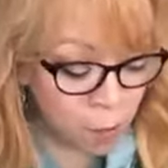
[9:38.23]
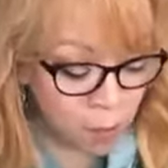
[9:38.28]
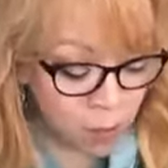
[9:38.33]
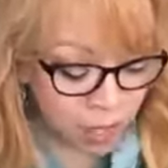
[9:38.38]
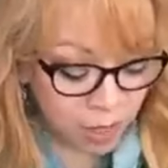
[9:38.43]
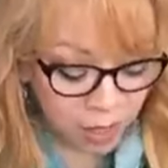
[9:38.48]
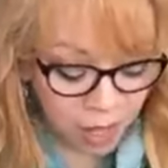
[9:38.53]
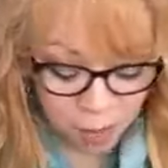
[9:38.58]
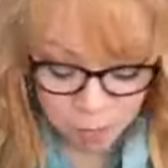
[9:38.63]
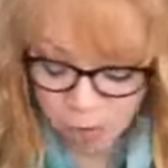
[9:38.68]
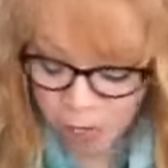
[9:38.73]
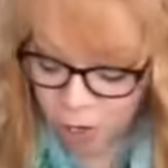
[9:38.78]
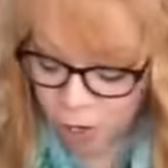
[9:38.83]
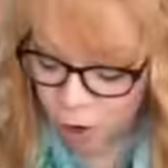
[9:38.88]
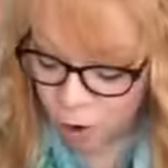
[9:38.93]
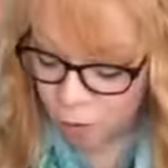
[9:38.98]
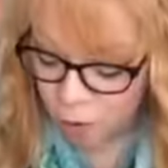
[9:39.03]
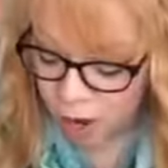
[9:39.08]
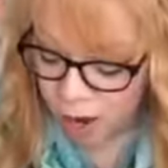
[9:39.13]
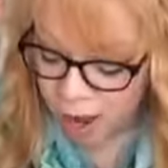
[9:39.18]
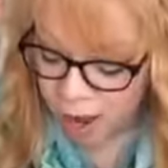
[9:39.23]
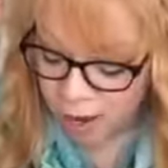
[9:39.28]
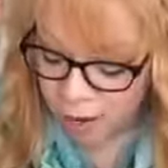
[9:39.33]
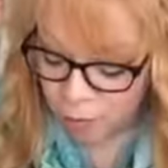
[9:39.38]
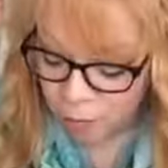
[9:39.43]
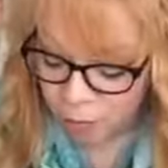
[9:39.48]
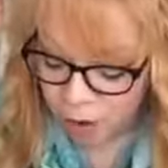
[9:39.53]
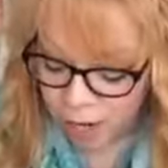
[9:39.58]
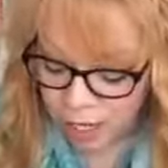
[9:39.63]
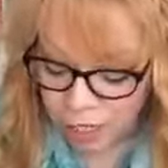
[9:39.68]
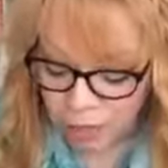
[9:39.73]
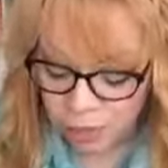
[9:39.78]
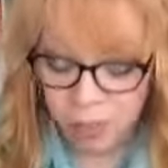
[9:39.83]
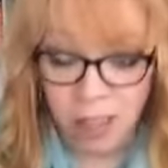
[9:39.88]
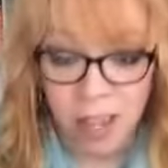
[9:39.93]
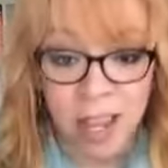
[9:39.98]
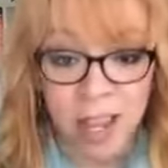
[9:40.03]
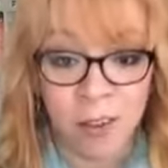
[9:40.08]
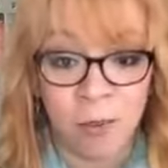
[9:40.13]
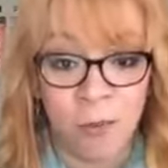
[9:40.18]
But let me know what kind of bread you
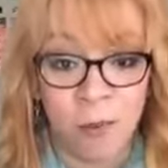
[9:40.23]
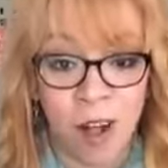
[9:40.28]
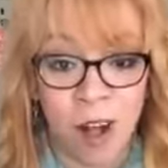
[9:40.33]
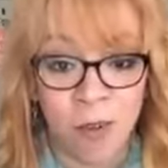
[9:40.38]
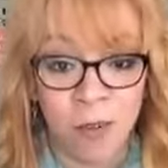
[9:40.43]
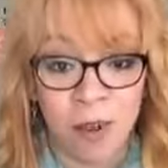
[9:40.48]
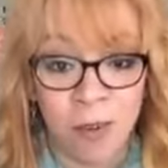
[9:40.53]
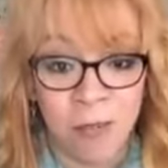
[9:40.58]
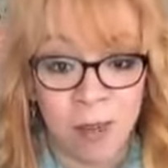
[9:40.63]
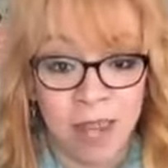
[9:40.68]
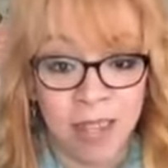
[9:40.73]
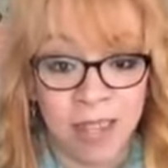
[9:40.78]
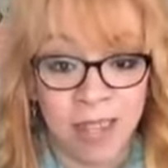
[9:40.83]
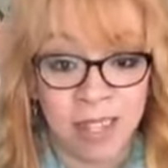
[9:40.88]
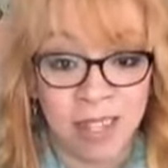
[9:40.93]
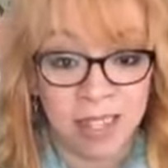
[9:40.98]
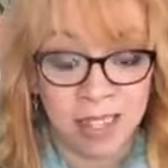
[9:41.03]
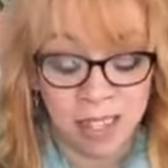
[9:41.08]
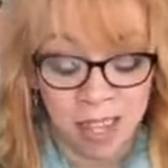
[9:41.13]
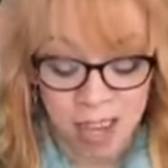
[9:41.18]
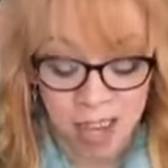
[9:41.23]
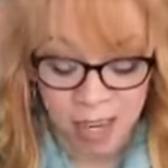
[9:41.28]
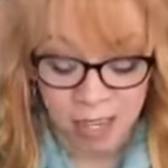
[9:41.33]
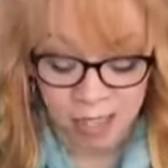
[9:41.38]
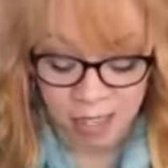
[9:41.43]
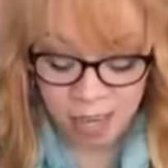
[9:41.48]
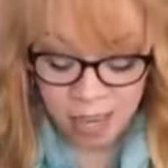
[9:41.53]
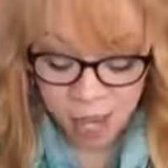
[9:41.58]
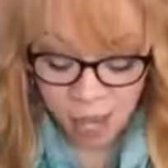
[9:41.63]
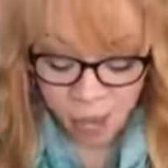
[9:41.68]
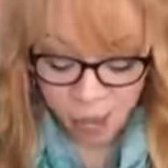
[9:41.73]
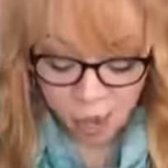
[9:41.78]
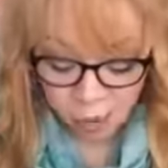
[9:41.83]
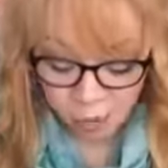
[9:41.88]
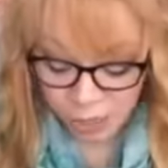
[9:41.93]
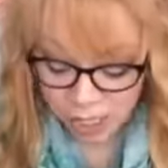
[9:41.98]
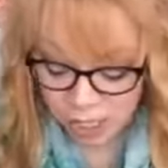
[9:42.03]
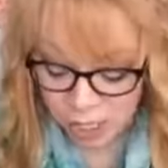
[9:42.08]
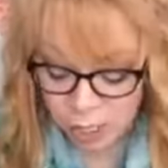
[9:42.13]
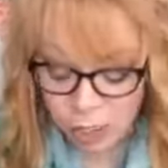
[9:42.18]
like while we make this sign.
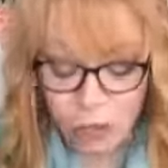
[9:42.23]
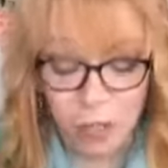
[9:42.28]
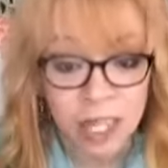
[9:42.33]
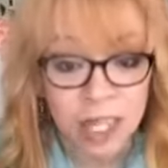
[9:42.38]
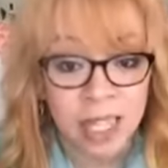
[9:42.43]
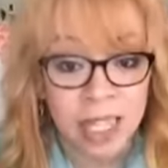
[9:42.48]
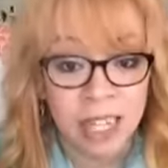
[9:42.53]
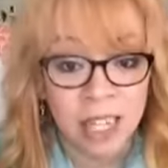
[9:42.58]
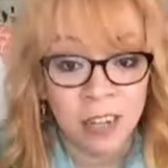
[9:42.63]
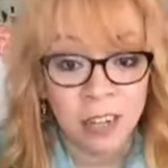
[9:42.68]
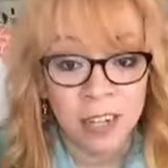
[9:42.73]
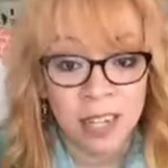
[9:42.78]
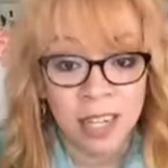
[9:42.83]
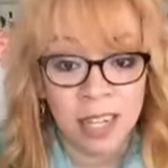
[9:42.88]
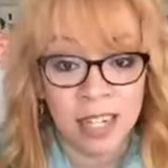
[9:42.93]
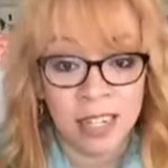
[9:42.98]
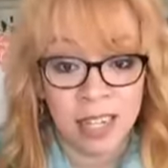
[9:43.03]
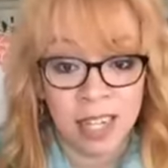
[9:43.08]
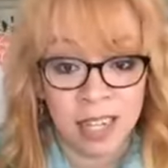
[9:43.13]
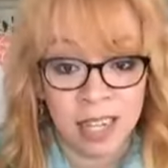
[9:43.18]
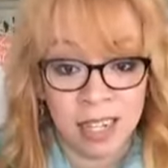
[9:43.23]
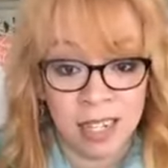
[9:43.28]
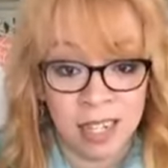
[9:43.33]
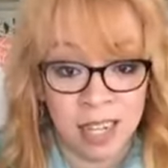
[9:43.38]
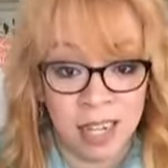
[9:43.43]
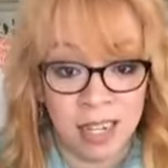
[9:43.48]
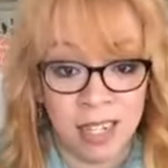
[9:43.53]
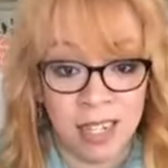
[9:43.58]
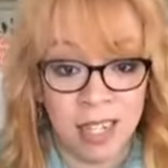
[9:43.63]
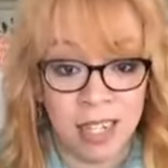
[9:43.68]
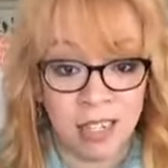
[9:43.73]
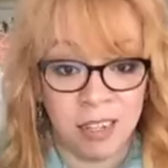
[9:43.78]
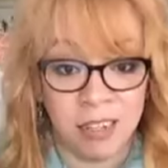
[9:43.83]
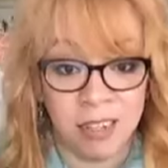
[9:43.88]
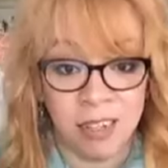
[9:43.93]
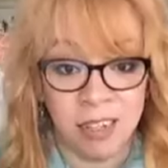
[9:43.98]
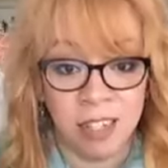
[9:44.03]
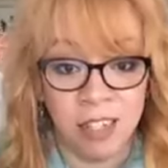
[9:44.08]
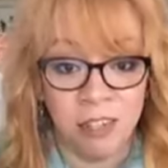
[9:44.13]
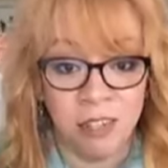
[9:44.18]
Okay, so here is, like I said,
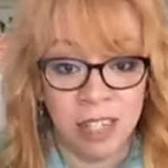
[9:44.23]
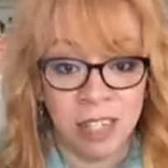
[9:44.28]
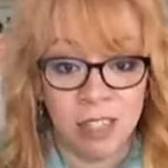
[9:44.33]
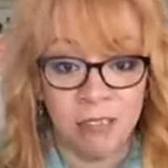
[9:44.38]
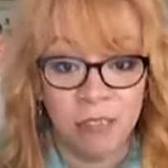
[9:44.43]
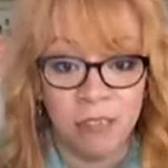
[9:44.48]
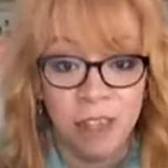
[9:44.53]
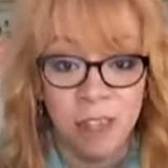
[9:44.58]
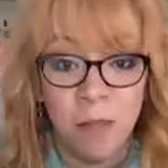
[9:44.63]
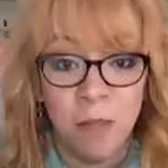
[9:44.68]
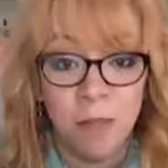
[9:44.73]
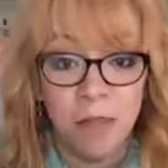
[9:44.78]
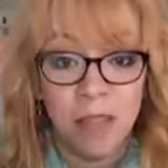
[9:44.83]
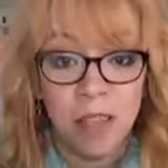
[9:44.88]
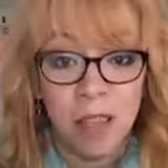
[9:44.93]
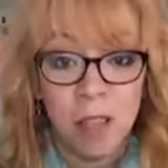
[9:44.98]
here's the transfer.